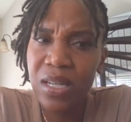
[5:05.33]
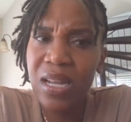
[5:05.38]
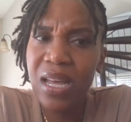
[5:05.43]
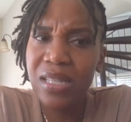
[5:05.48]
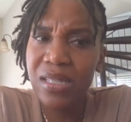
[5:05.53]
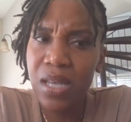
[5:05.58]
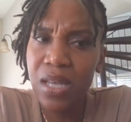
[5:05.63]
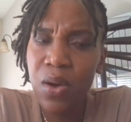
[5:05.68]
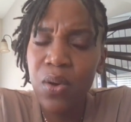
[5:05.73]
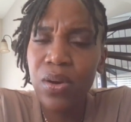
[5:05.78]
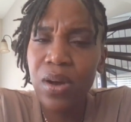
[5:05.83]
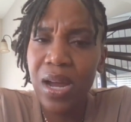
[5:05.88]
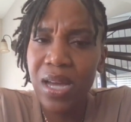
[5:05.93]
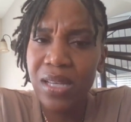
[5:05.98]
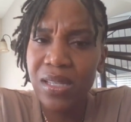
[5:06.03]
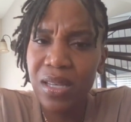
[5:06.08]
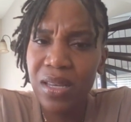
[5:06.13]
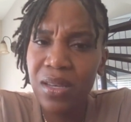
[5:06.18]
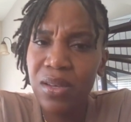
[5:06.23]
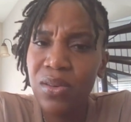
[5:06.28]
And I told her,
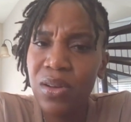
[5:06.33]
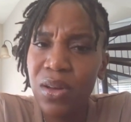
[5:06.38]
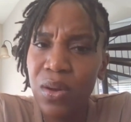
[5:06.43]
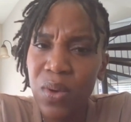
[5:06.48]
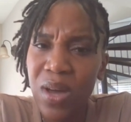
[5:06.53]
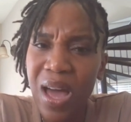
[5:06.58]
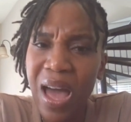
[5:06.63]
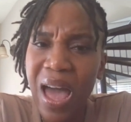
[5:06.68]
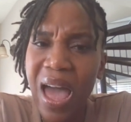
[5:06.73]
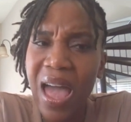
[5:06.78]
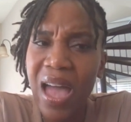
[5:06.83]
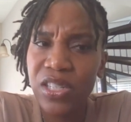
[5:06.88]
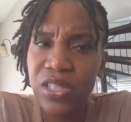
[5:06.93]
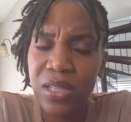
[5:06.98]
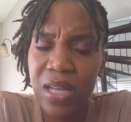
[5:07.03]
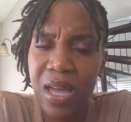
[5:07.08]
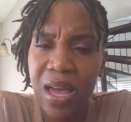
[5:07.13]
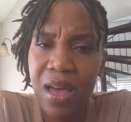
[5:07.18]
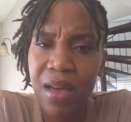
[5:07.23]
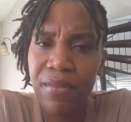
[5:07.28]
I said, "You know what? I
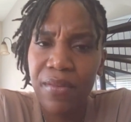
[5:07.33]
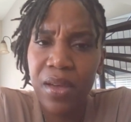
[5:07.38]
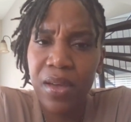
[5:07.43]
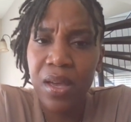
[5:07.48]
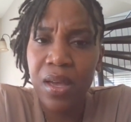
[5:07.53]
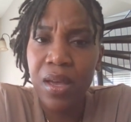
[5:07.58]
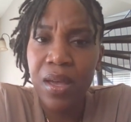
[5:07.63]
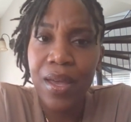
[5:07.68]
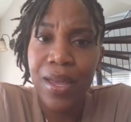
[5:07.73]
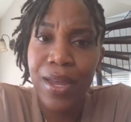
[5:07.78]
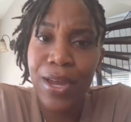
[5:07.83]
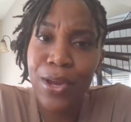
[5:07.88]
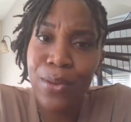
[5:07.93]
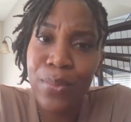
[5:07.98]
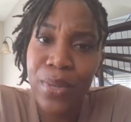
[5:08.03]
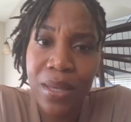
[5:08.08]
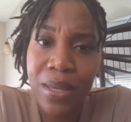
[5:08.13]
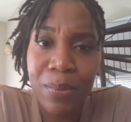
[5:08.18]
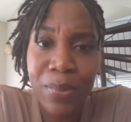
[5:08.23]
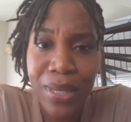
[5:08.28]
actually have."
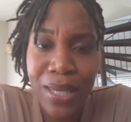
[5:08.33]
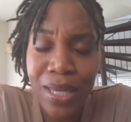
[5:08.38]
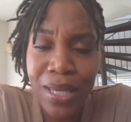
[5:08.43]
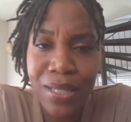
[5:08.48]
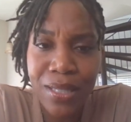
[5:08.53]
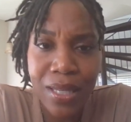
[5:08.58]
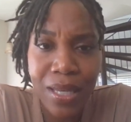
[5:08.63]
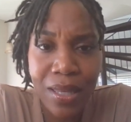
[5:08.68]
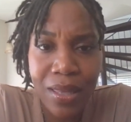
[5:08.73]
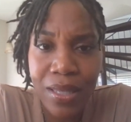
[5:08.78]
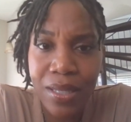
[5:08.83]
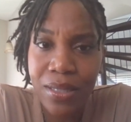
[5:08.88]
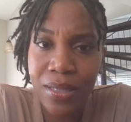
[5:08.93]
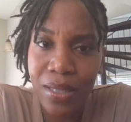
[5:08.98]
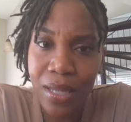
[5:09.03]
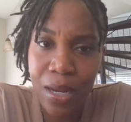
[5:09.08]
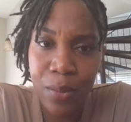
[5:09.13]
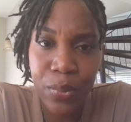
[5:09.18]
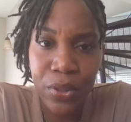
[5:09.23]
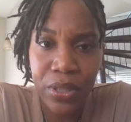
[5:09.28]
Airbnbs in this
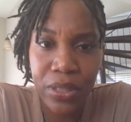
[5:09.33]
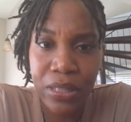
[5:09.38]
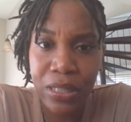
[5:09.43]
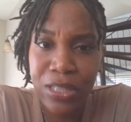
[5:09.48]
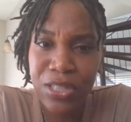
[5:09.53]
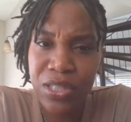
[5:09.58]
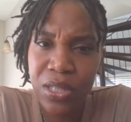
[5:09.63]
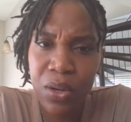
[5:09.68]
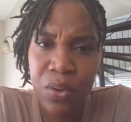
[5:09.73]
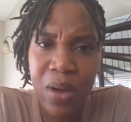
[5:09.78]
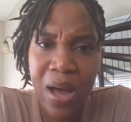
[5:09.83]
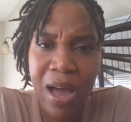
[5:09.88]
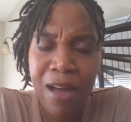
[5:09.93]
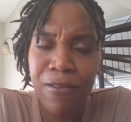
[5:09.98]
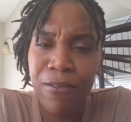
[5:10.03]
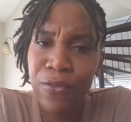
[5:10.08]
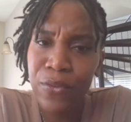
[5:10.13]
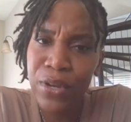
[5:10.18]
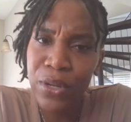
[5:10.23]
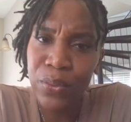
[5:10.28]
neighborhood. So
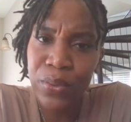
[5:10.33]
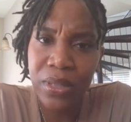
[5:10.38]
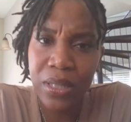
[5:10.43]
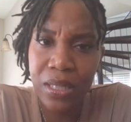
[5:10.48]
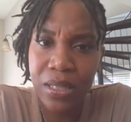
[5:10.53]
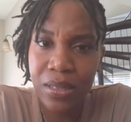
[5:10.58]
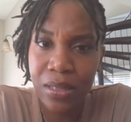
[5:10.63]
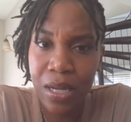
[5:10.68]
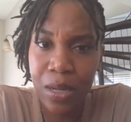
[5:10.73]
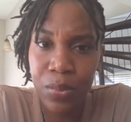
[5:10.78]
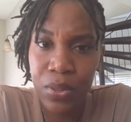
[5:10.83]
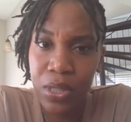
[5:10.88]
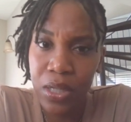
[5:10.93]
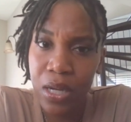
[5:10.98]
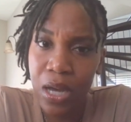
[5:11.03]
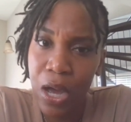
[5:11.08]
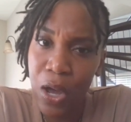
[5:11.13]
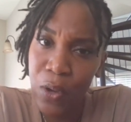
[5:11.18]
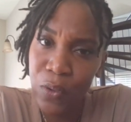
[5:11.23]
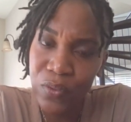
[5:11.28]
I frequent this
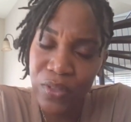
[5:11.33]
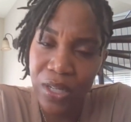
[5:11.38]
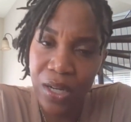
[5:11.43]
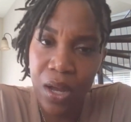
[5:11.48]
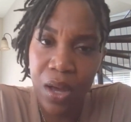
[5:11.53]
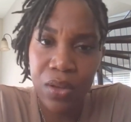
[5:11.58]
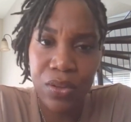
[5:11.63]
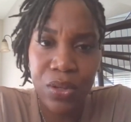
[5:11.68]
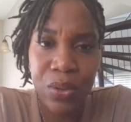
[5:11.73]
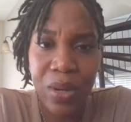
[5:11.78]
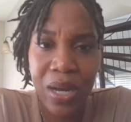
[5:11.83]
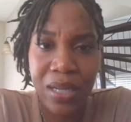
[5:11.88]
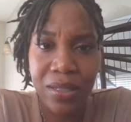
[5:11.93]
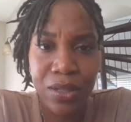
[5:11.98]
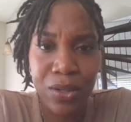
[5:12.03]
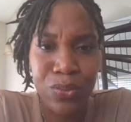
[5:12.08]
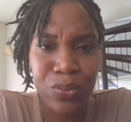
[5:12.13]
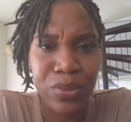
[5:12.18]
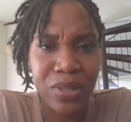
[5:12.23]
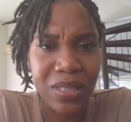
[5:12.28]
neighborhood often, although I
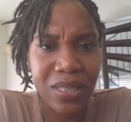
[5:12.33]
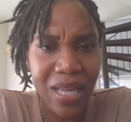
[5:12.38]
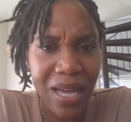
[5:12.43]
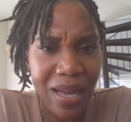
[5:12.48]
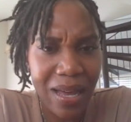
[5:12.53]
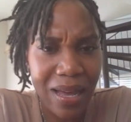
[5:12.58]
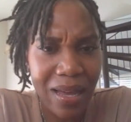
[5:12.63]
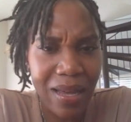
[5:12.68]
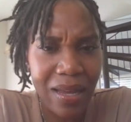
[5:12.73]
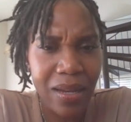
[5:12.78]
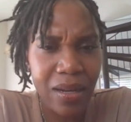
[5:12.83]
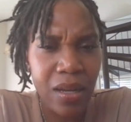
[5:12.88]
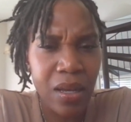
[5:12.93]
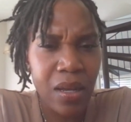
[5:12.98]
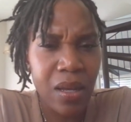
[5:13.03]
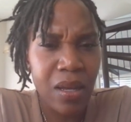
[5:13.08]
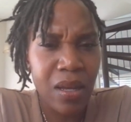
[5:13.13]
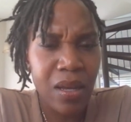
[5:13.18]
don't reside.